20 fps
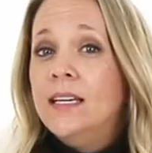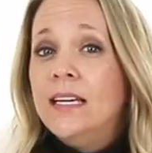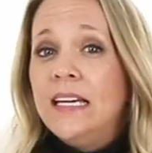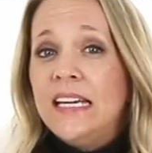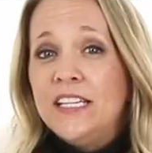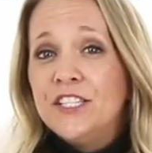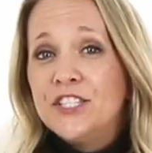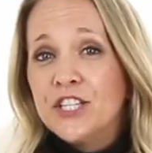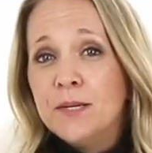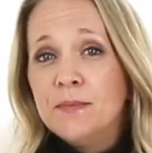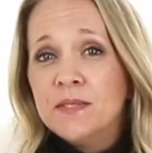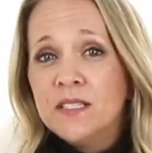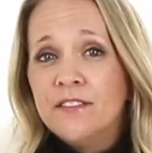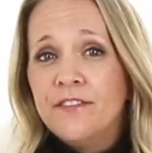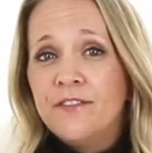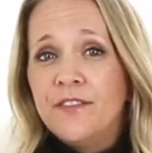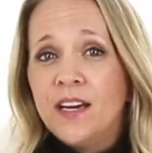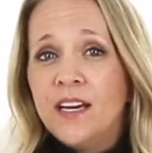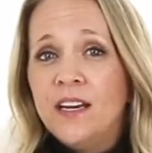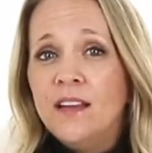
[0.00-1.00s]
In terms of
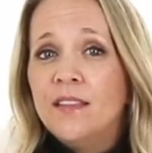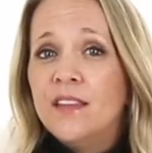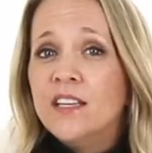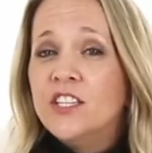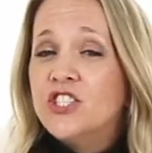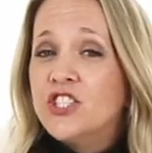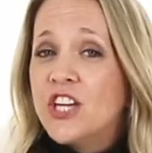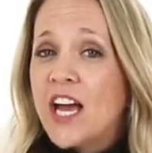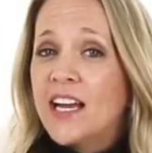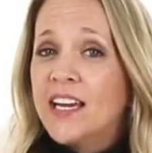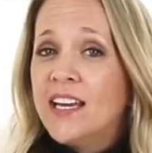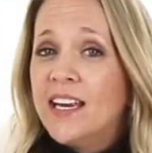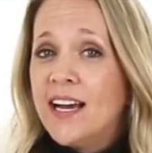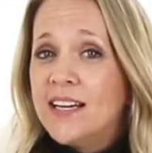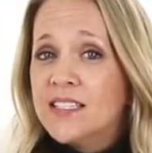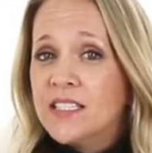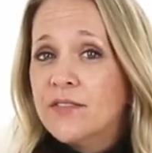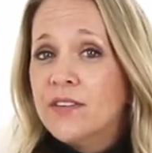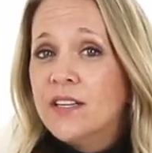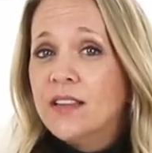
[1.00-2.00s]
fit, this jacket
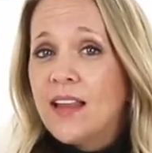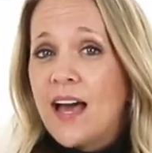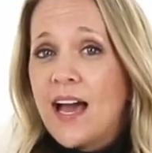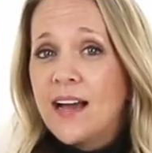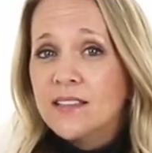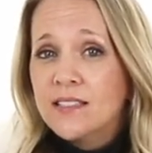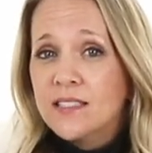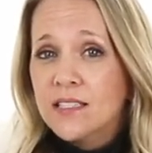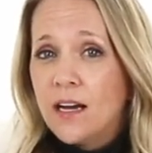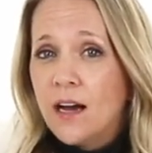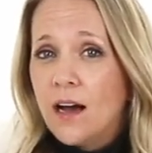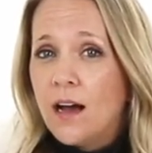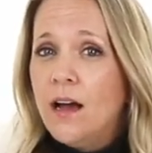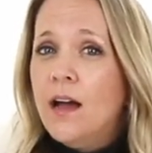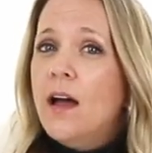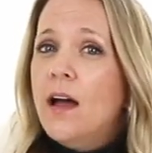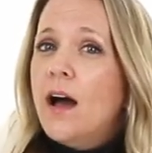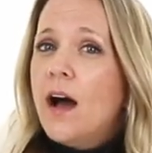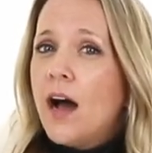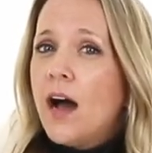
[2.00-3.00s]
has a relaxed cut.
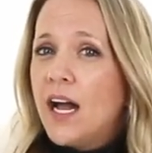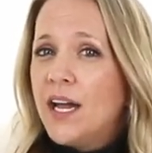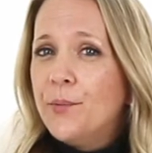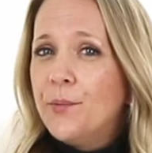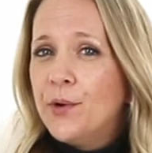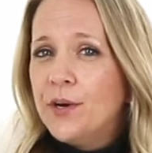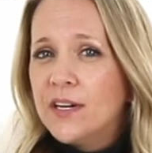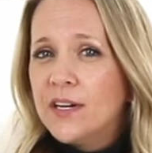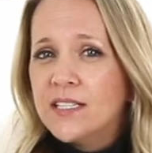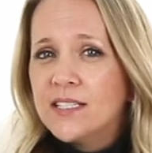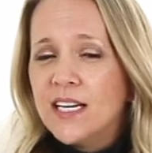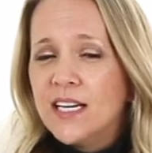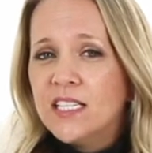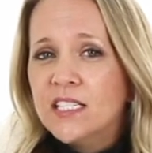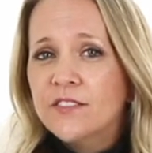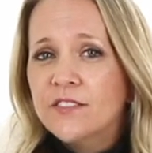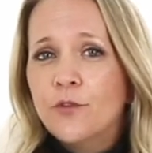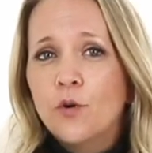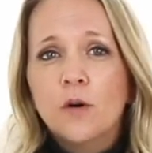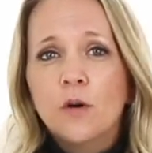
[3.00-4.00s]
I'm wearing a
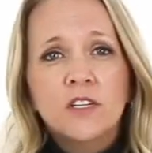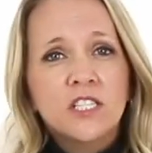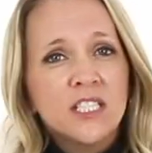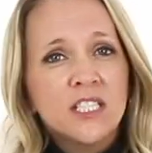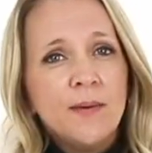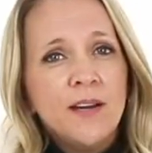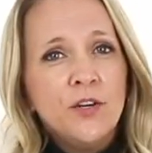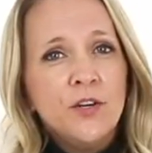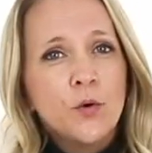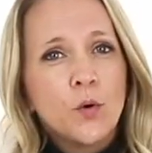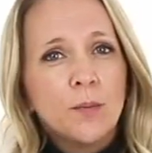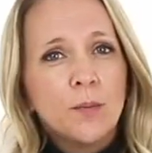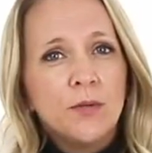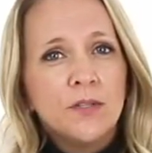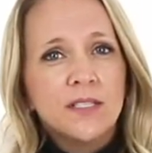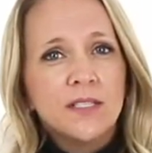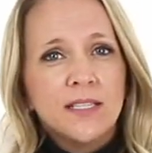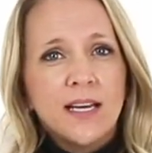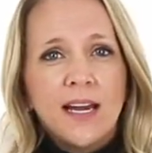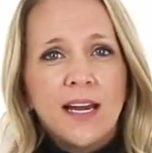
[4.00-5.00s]
size 4, which is my
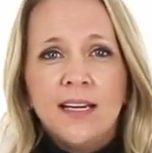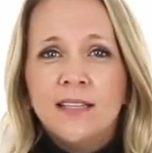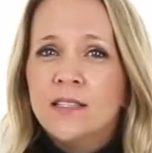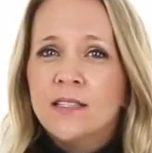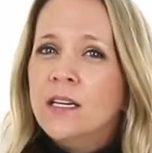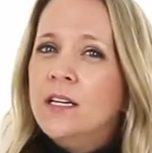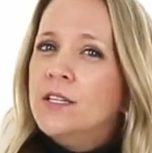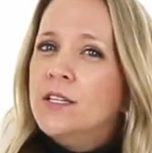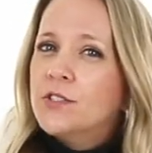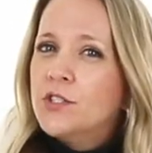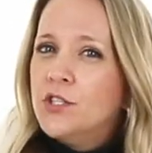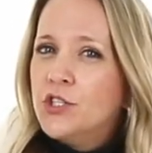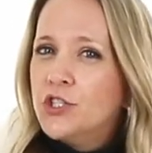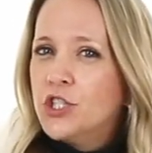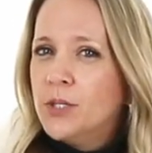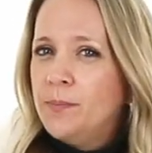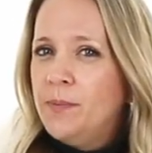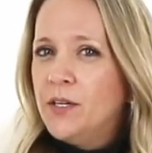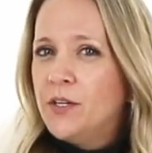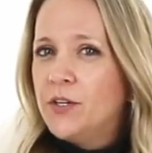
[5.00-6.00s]
normal size, so you
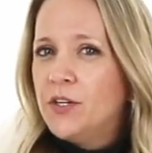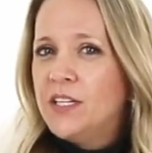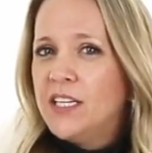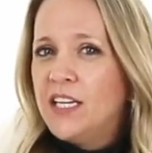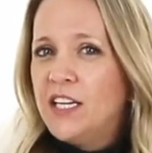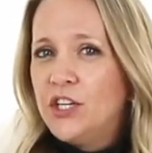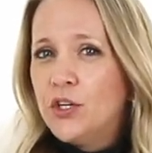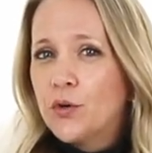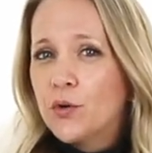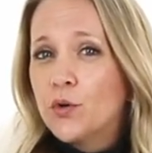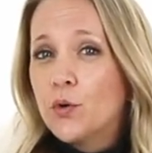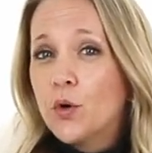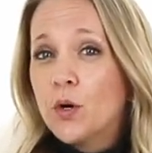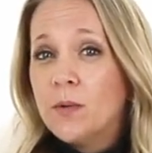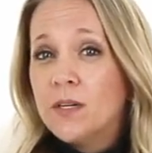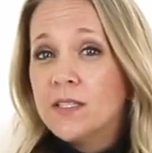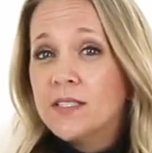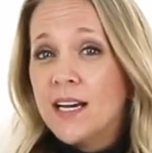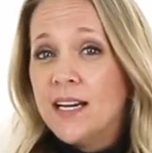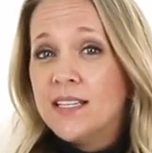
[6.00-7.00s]
should be good getting your
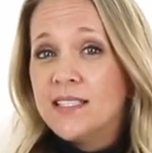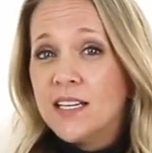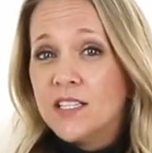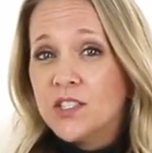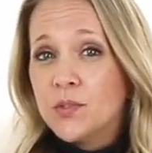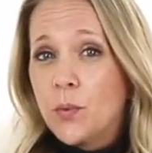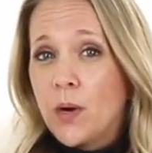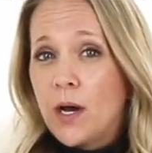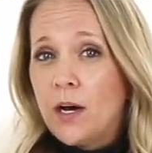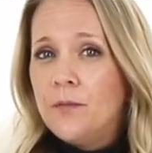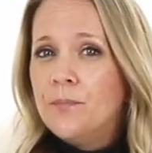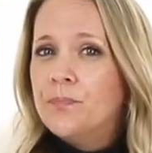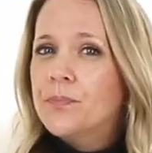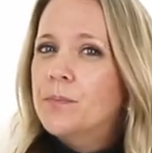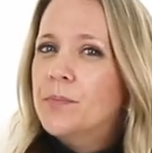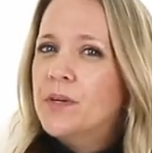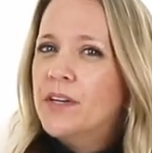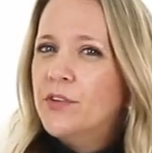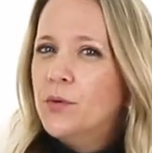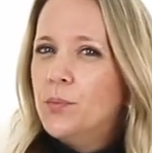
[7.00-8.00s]
normal size as well.
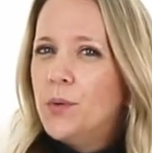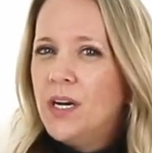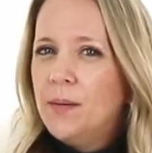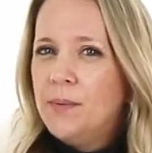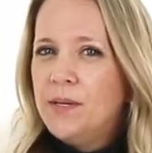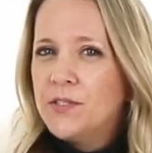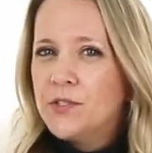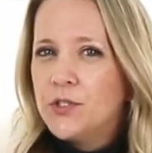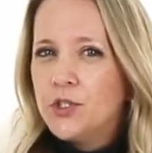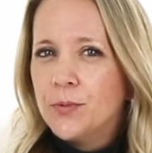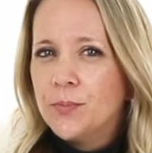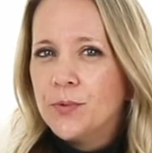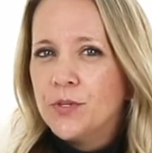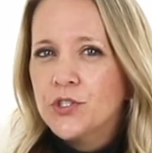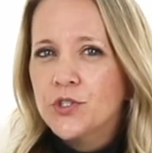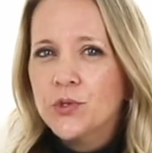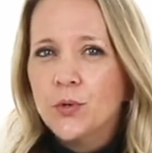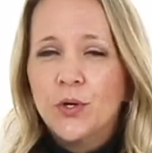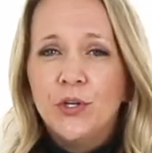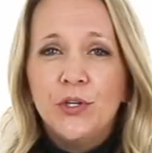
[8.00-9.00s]
But if you want to be super
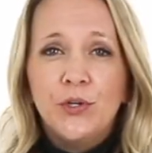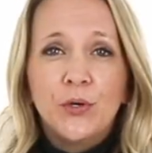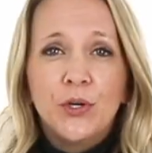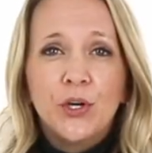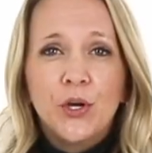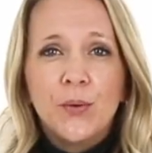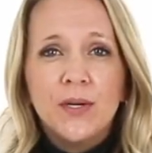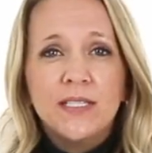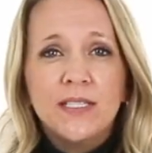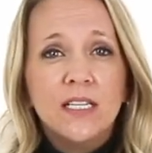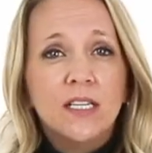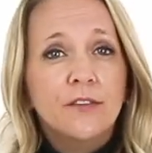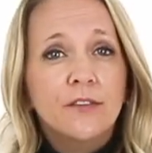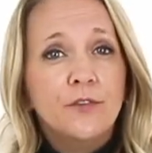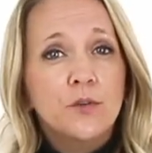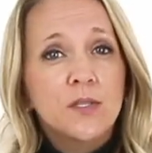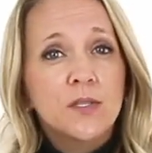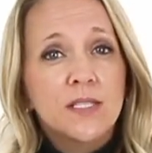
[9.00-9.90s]
sure, you can always take a few